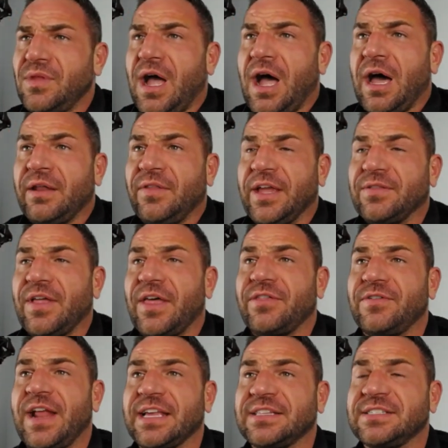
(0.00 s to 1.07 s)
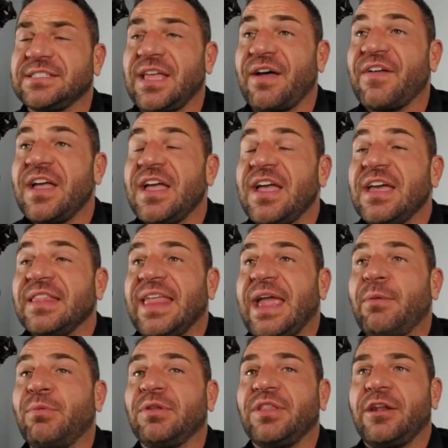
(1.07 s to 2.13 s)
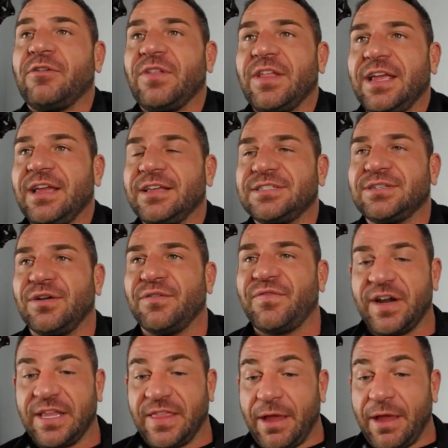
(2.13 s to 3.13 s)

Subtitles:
on like Leatherneck and stuff, they would literally, it's so funny.